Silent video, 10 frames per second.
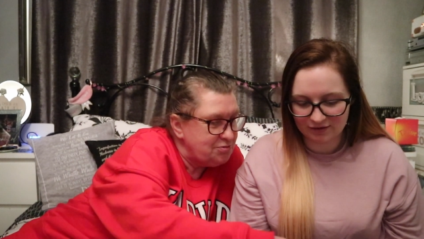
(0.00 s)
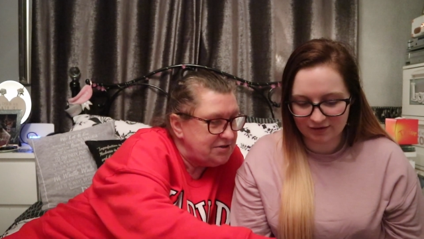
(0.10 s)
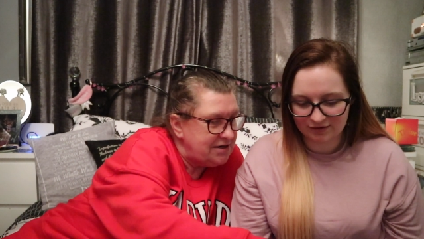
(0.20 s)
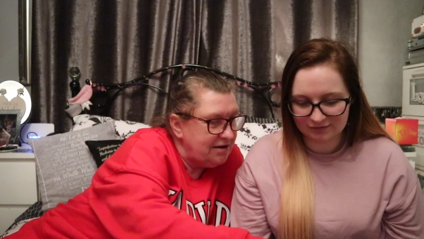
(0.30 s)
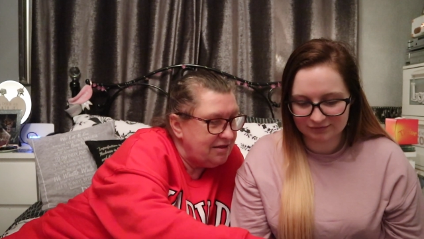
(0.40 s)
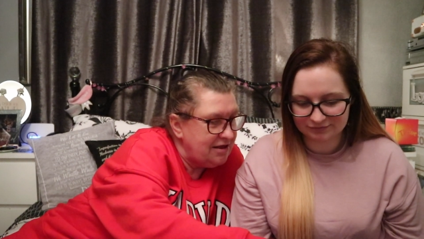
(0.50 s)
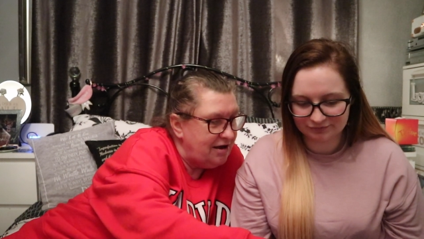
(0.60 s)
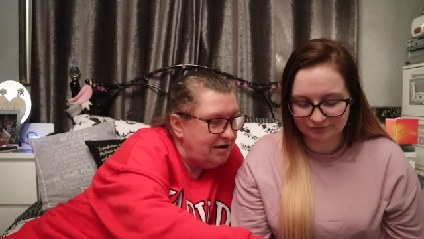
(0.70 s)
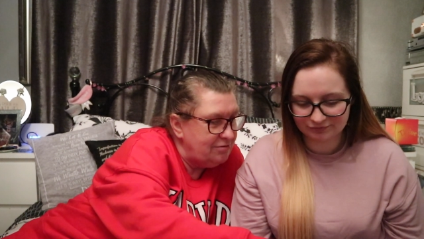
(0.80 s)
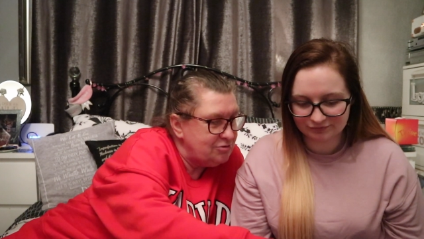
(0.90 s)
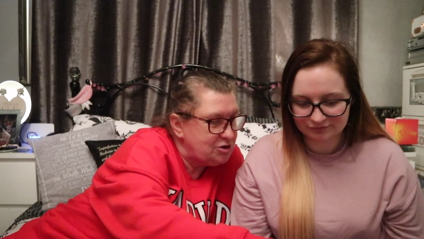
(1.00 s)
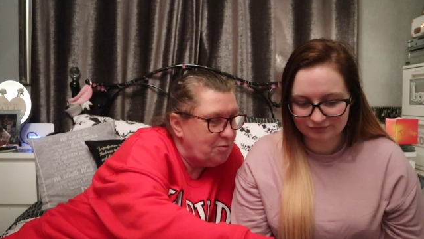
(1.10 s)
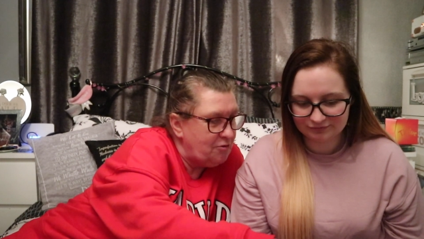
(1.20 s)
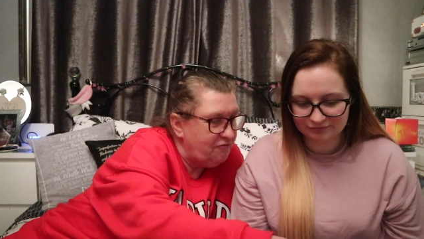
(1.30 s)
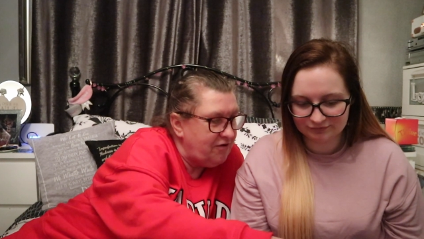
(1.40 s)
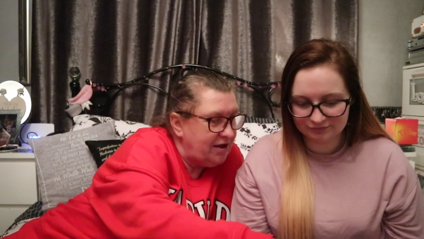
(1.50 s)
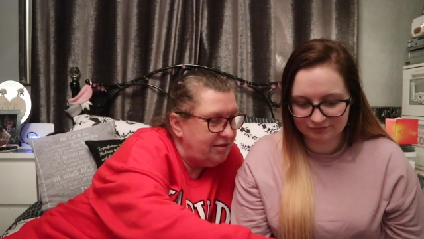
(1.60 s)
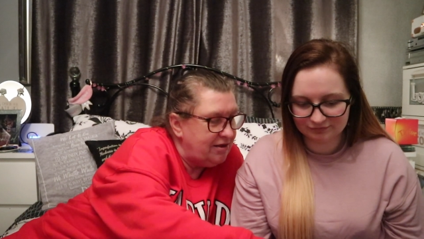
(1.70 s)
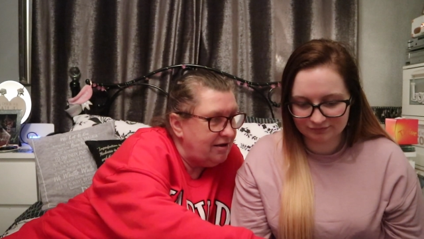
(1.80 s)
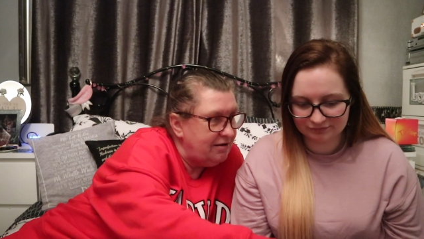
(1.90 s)
Speaker 1: was in a, a, little small thing
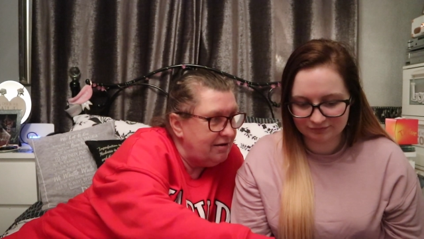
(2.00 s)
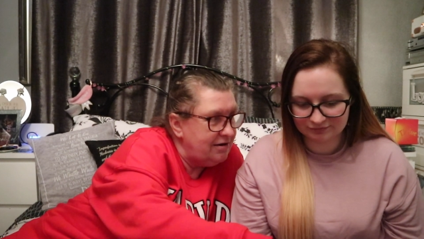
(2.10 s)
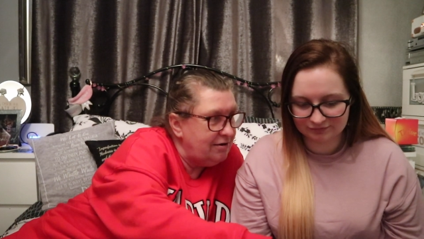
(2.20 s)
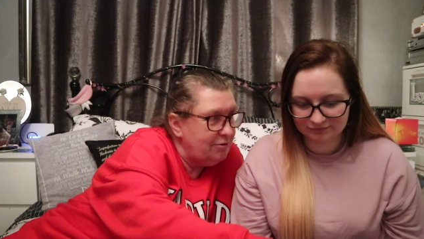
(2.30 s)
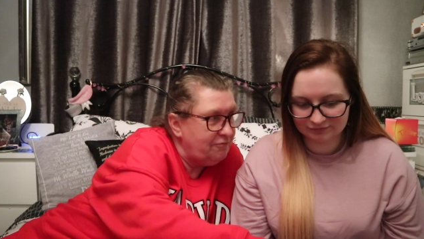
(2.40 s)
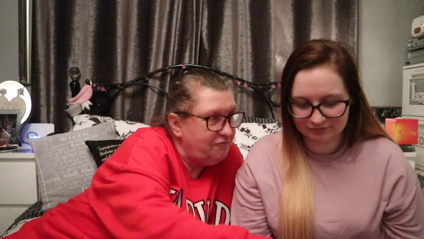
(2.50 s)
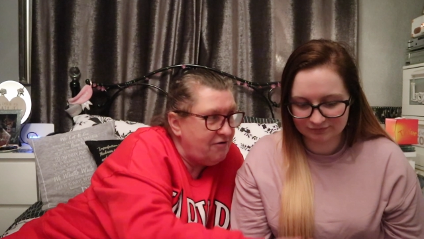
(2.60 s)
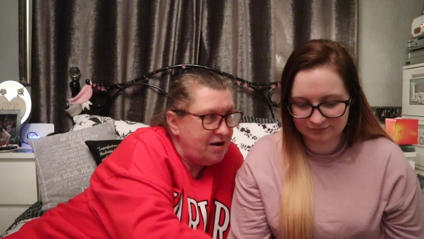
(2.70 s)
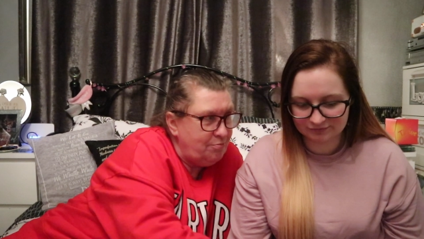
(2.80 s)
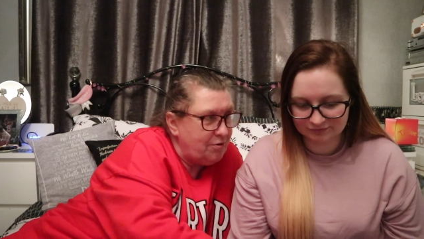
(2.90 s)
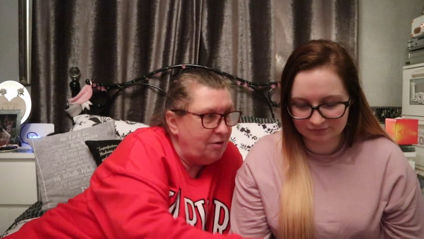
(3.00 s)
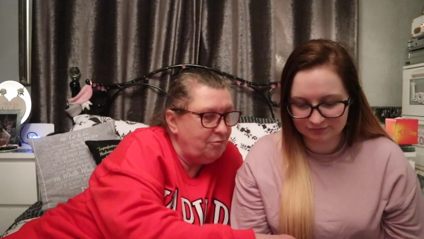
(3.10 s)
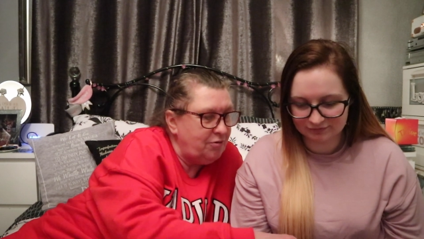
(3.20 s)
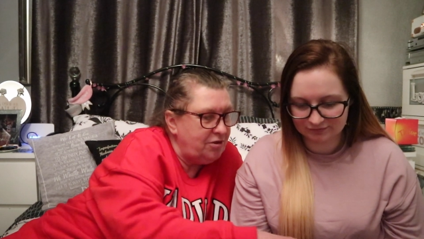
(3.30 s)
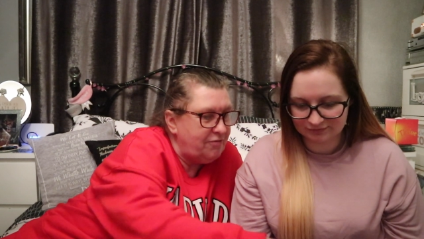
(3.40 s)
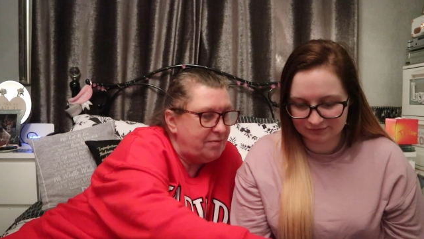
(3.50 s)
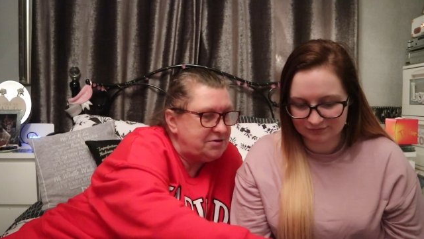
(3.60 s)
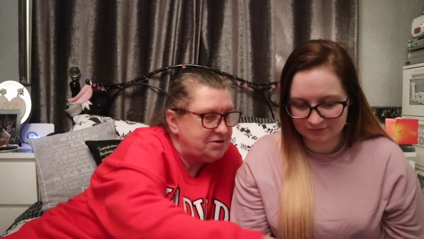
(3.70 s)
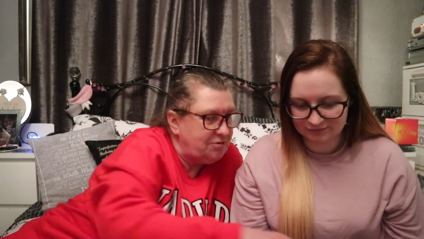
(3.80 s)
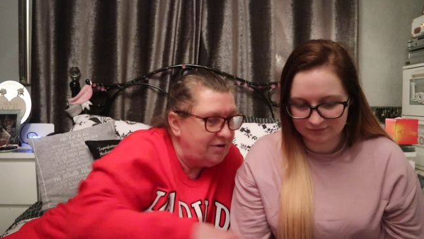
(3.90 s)
and the little frame broke with the
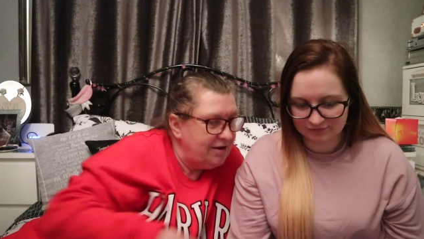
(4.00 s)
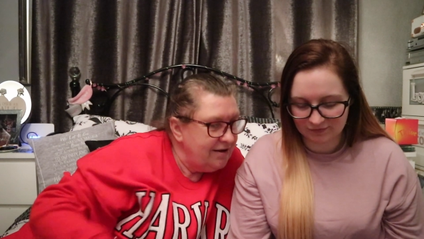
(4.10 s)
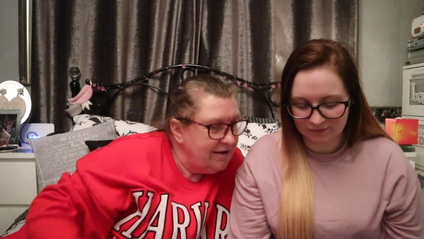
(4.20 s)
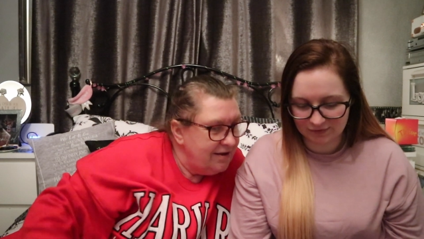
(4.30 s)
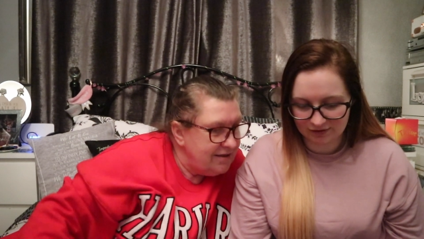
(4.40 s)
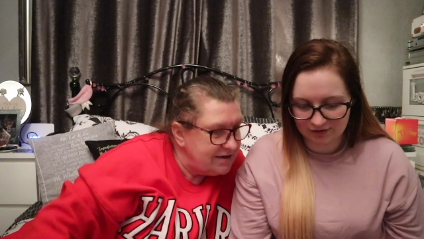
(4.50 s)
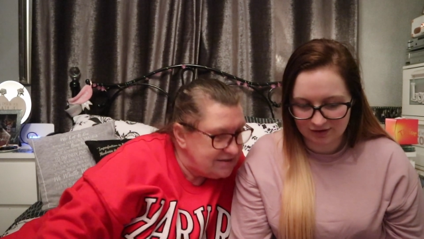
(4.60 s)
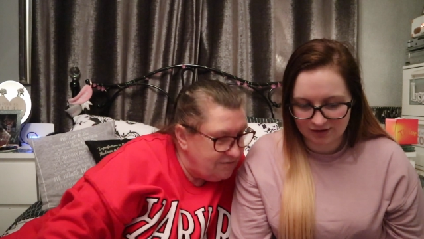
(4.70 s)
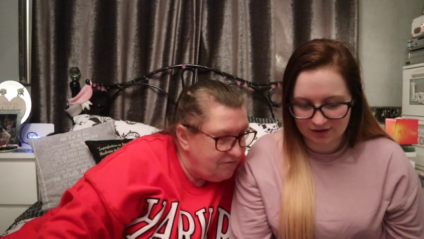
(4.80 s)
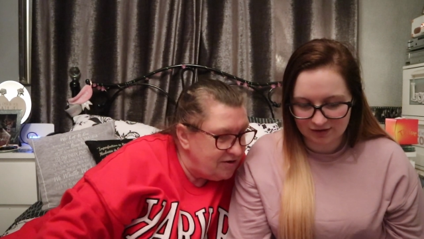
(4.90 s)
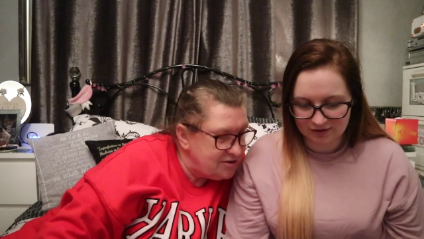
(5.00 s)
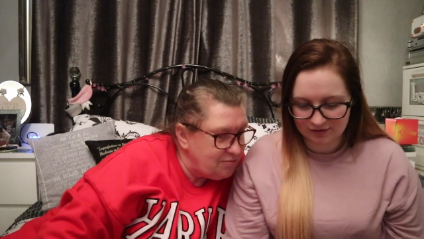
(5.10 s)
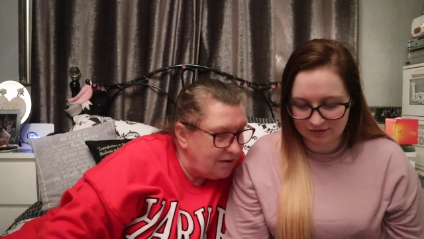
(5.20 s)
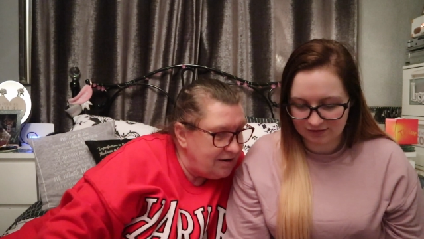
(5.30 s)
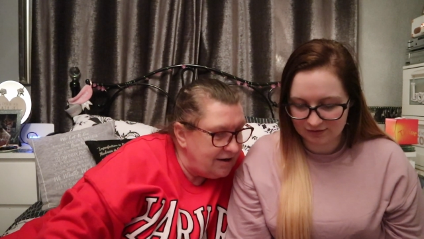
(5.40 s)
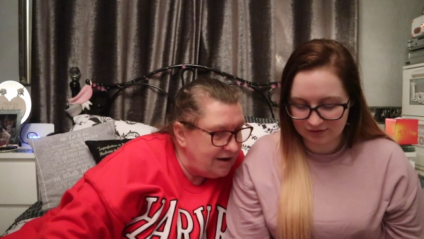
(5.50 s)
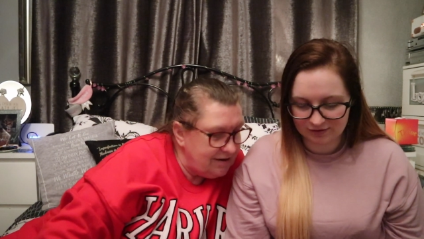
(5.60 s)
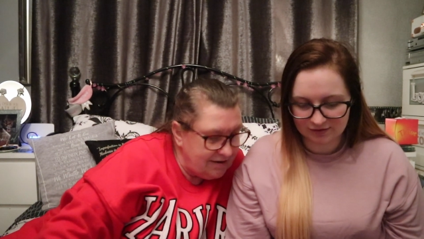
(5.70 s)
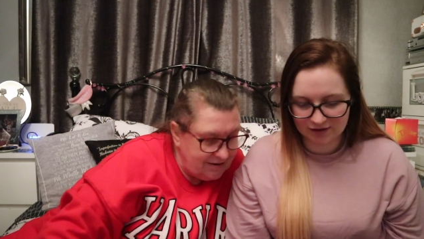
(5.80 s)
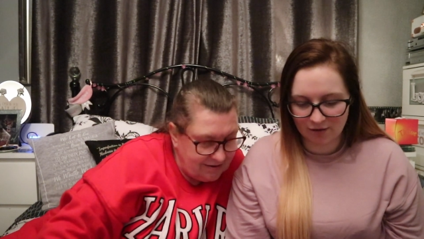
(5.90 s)
rabbits on. That's the first one, isn't it?
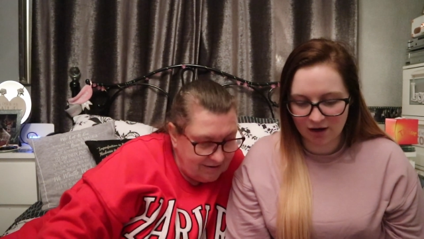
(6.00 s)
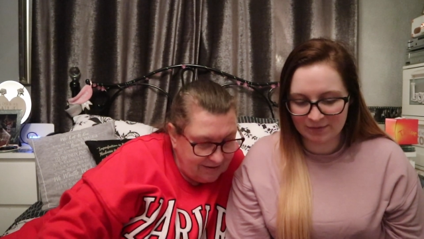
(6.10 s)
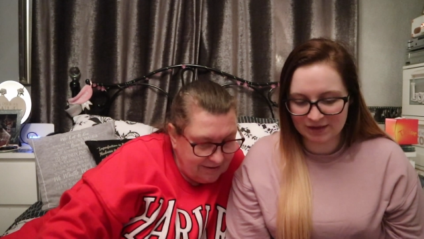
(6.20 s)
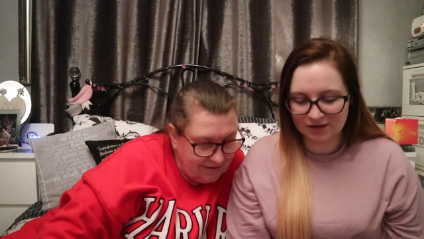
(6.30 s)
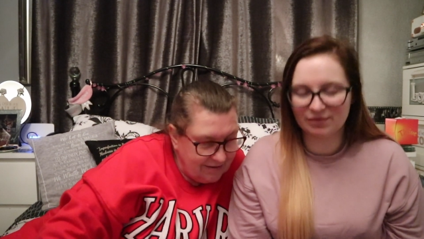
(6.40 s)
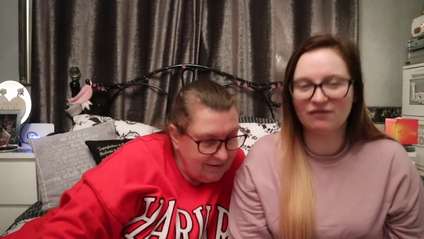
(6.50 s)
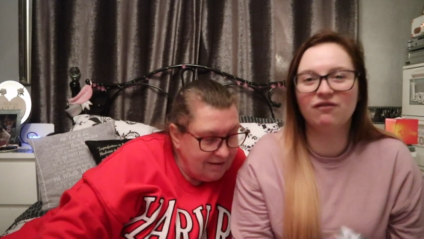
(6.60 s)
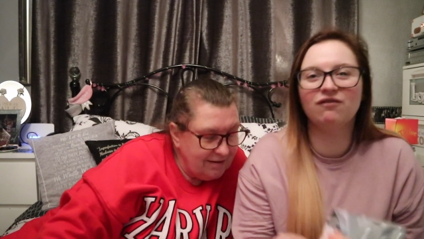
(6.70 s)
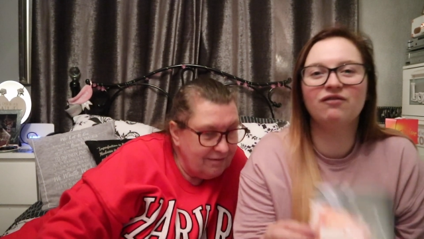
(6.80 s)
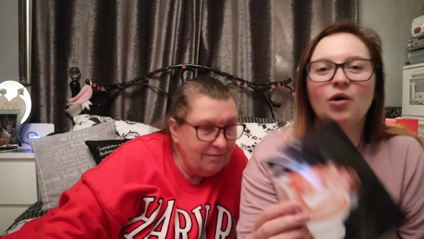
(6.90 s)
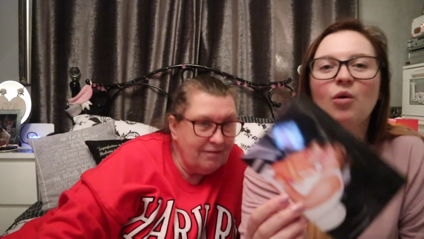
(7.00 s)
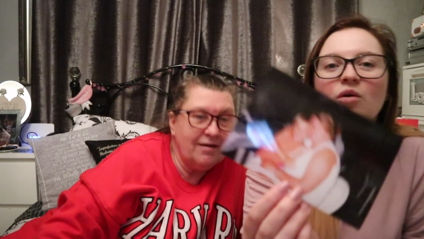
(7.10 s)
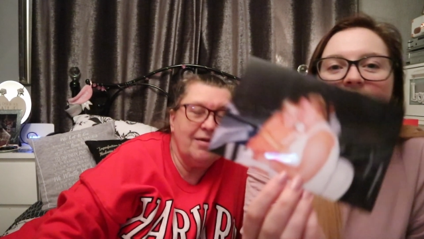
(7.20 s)
Speaker 2: So I must have been four